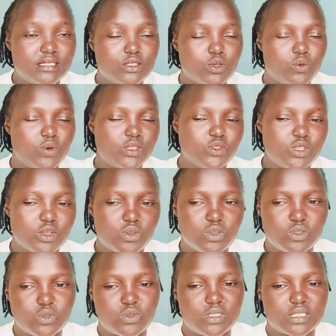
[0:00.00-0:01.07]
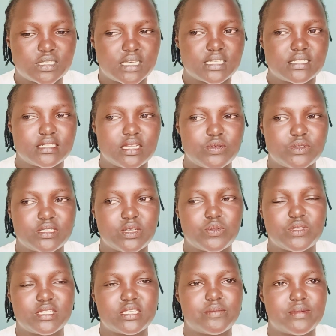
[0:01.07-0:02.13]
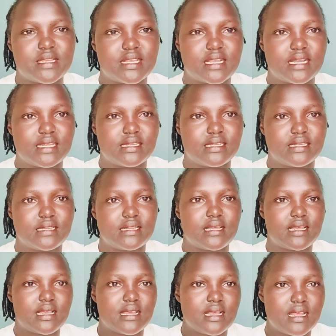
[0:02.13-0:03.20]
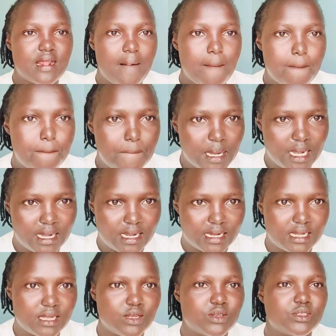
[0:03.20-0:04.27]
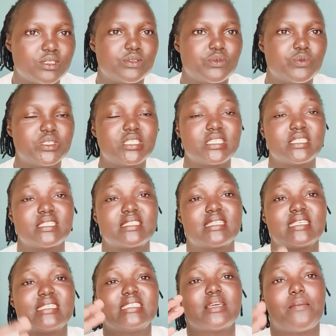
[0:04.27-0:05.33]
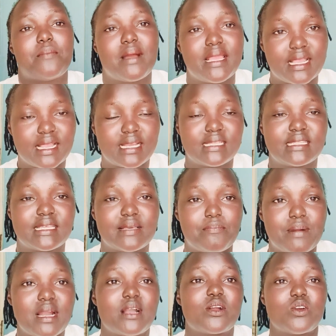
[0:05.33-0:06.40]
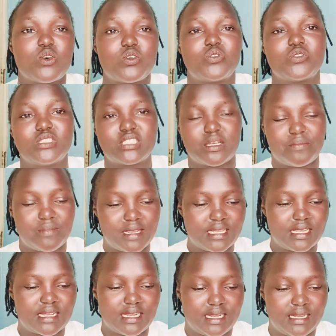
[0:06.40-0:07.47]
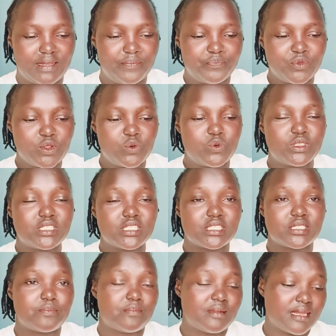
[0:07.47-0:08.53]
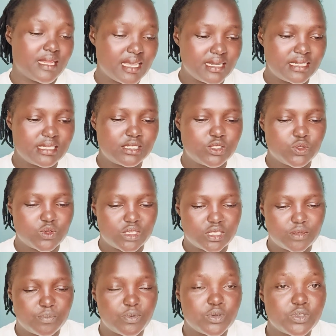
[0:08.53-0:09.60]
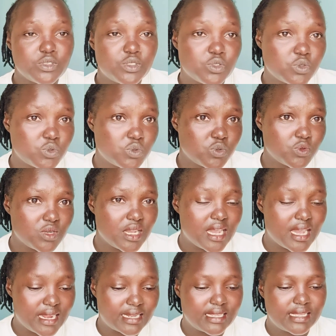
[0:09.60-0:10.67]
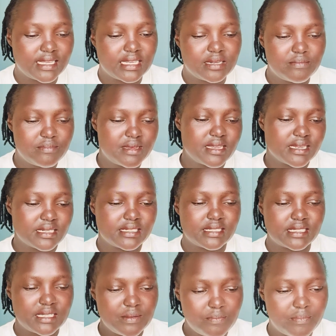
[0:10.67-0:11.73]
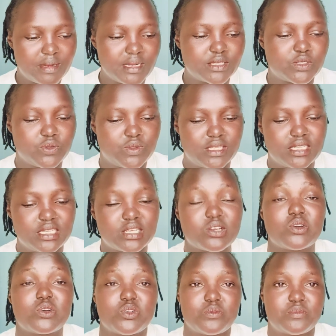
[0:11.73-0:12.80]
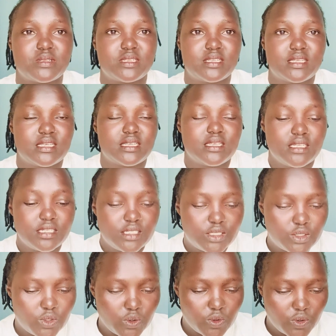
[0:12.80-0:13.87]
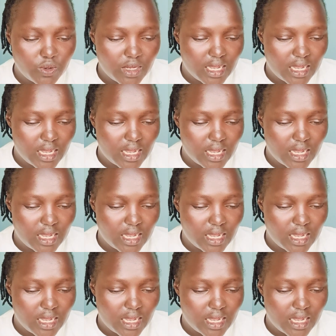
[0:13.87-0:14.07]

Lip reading: So what we are going to discuss now is how the Jamaican bank, which is the Bank of Jamaica, which is planning to respond to Hurricane Beryl's impact on the economy. So